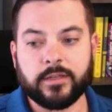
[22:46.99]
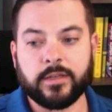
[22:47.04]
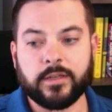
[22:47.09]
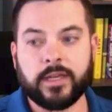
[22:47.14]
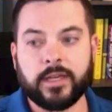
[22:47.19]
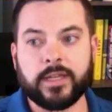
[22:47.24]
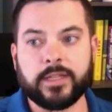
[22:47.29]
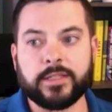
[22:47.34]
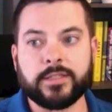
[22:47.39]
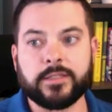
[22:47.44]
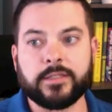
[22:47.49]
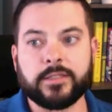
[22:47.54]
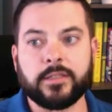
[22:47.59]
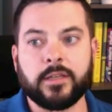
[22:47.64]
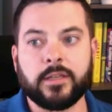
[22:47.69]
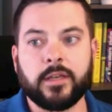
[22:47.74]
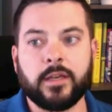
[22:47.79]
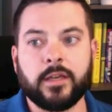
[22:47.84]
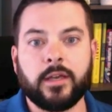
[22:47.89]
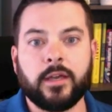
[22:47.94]
It's
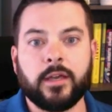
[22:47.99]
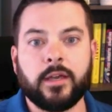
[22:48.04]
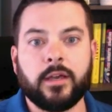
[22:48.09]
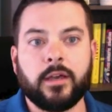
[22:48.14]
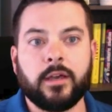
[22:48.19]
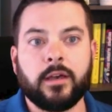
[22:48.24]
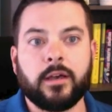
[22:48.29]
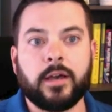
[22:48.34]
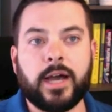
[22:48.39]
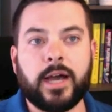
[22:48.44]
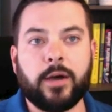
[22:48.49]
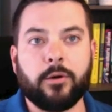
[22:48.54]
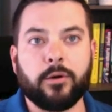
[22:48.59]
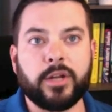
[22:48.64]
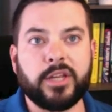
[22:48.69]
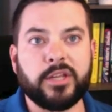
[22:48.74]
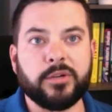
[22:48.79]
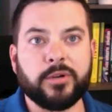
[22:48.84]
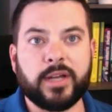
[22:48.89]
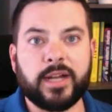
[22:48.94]
how are
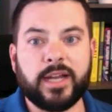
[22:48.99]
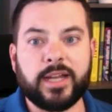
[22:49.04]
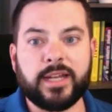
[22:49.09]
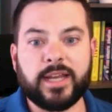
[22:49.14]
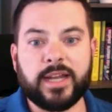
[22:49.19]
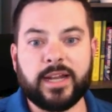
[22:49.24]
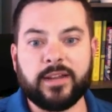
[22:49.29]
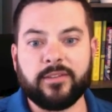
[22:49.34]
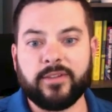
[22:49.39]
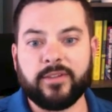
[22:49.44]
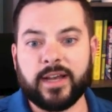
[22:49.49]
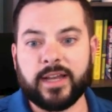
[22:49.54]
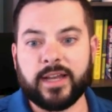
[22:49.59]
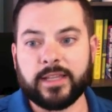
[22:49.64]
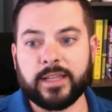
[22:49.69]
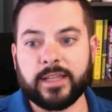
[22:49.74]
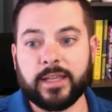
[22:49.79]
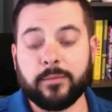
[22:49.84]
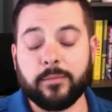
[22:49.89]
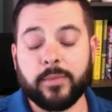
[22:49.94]
you at identifying
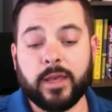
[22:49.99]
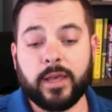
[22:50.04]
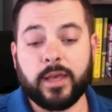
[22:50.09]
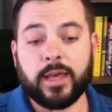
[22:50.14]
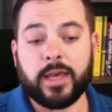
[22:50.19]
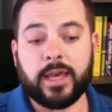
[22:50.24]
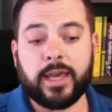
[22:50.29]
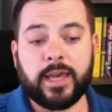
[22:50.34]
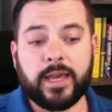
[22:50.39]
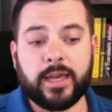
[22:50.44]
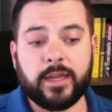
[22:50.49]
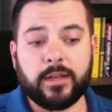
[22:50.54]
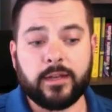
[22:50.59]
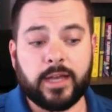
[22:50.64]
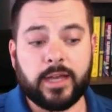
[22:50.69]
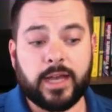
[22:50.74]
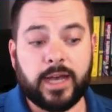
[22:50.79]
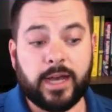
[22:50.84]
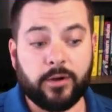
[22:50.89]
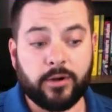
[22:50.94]
them, and
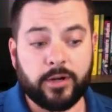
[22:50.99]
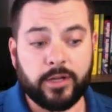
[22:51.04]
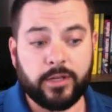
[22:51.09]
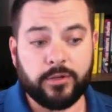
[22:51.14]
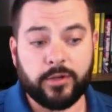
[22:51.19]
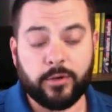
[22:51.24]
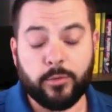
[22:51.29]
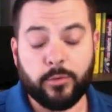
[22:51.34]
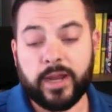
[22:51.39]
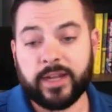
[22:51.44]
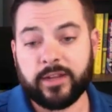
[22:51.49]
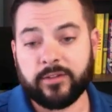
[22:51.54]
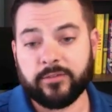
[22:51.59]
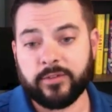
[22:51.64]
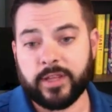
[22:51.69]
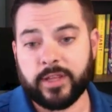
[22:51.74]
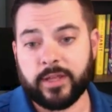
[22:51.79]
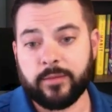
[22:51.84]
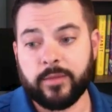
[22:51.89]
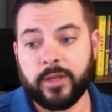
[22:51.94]
how are you at waiting
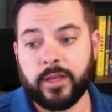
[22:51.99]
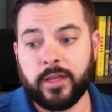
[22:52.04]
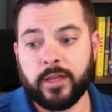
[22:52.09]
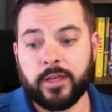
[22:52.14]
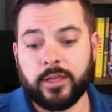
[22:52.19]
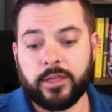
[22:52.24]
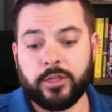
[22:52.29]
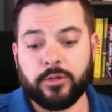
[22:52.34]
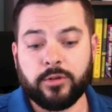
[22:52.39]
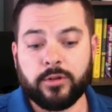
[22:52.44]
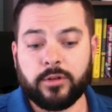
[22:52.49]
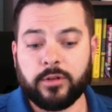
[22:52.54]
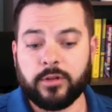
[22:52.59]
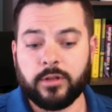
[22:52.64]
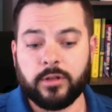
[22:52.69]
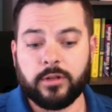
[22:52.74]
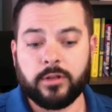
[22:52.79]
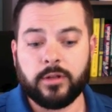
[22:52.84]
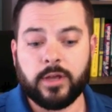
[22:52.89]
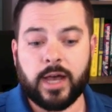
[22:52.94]
for them?
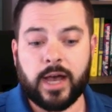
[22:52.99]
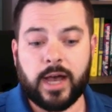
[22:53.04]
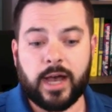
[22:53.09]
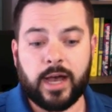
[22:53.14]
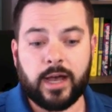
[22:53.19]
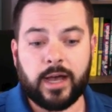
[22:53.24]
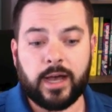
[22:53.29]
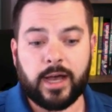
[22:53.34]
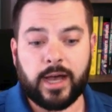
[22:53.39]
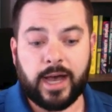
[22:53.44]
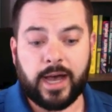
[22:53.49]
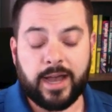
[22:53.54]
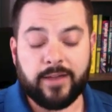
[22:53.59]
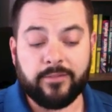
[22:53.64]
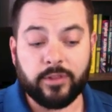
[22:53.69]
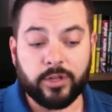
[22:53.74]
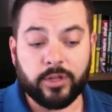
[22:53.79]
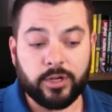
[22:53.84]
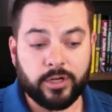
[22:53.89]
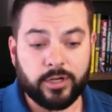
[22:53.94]
I've
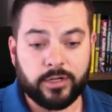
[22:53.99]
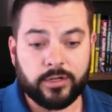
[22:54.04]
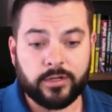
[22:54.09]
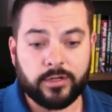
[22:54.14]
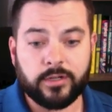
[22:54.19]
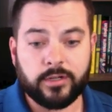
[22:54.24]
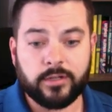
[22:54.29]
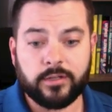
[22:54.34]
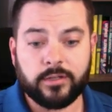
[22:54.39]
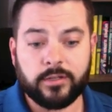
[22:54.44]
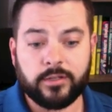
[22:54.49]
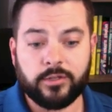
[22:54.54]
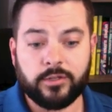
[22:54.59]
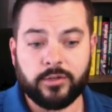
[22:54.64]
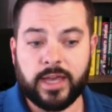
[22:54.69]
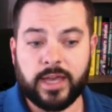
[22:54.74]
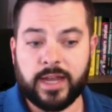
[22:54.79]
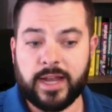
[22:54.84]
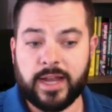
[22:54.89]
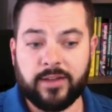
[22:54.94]
learned you
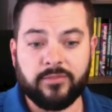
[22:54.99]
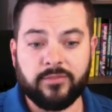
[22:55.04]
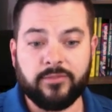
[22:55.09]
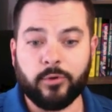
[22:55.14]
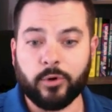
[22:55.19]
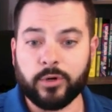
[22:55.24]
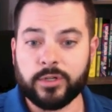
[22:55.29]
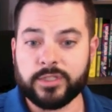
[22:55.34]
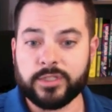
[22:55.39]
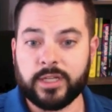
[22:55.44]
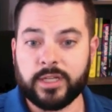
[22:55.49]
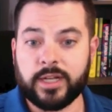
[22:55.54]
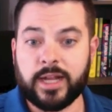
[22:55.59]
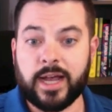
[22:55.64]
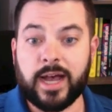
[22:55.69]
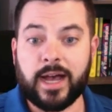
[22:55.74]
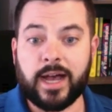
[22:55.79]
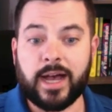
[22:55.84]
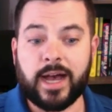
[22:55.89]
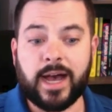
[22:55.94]
cannot force it.
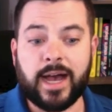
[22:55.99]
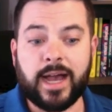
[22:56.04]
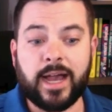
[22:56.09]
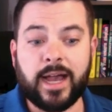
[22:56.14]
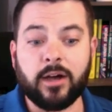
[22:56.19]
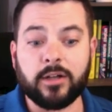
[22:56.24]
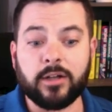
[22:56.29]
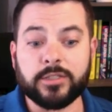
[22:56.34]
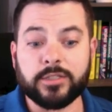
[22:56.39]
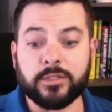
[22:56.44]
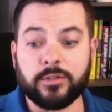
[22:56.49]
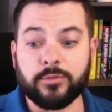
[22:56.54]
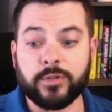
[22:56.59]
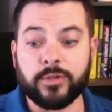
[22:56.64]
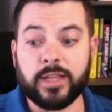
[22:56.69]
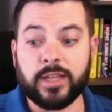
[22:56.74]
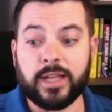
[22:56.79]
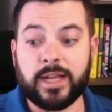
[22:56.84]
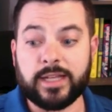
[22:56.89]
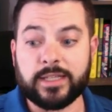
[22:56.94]
I also
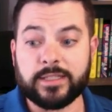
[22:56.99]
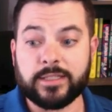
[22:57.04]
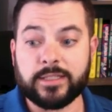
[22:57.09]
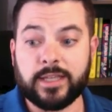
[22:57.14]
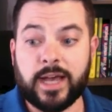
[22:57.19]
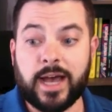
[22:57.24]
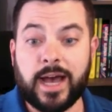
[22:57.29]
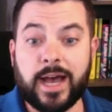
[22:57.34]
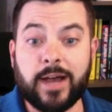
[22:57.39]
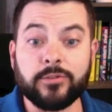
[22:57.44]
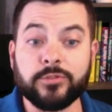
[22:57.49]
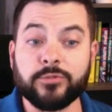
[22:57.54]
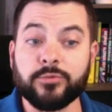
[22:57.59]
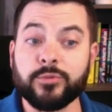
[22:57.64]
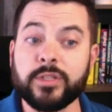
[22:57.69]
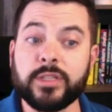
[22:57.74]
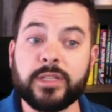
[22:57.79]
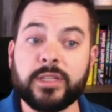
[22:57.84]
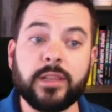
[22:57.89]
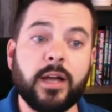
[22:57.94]
realized I was
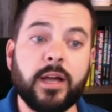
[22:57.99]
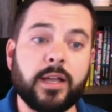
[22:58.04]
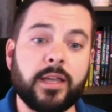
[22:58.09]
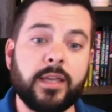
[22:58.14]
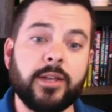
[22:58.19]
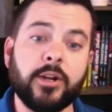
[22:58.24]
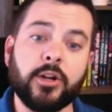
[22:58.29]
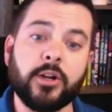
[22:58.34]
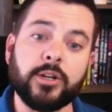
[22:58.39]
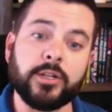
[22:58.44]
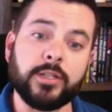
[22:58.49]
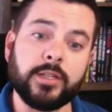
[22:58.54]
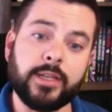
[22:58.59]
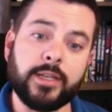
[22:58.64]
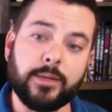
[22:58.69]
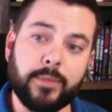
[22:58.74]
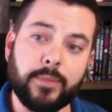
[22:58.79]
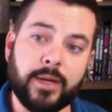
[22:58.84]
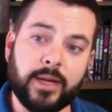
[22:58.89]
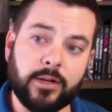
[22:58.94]
really lucky early
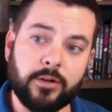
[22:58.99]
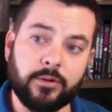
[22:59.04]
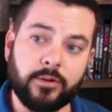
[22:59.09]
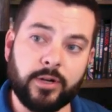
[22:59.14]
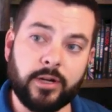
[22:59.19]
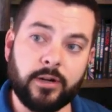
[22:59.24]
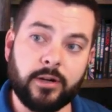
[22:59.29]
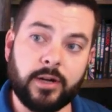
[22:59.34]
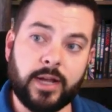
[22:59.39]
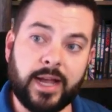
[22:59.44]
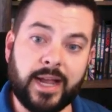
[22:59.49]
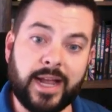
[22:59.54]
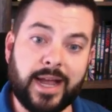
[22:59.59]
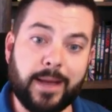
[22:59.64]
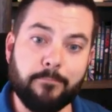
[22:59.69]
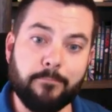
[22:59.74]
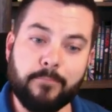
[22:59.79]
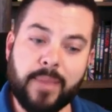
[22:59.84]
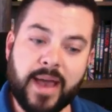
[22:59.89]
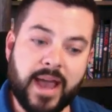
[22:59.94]
in my career. I
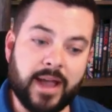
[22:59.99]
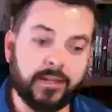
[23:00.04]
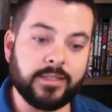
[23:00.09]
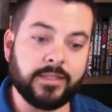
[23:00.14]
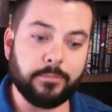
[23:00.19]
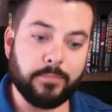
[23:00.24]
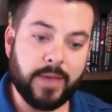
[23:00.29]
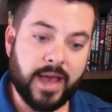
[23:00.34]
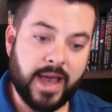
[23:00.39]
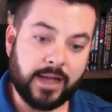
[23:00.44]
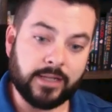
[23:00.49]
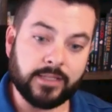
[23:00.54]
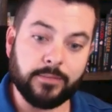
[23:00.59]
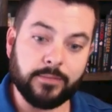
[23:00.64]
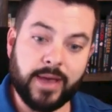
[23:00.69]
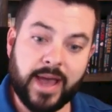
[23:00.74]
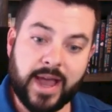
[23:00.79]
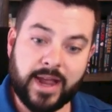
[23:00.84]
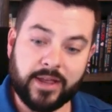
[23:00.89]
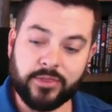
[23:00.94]
got back to back to
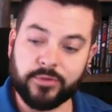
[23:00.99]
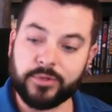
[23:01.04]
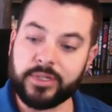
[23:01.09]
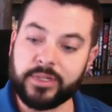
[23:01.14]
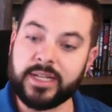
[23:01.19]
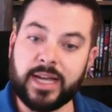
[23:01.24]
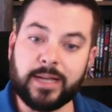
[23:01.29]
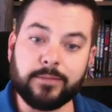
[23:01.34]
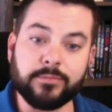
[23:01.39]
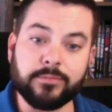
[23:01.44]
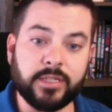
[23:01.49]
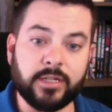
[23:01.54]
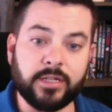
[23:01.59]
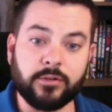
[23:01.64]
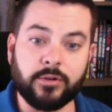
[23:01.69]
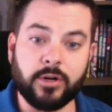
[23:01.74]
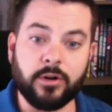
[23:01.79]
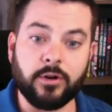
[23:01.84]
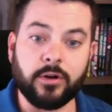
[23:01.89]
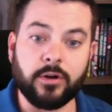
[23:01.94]
back 3 times in a
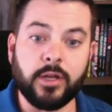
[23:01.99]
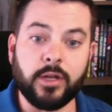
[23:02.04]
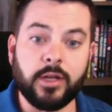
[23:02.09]
row,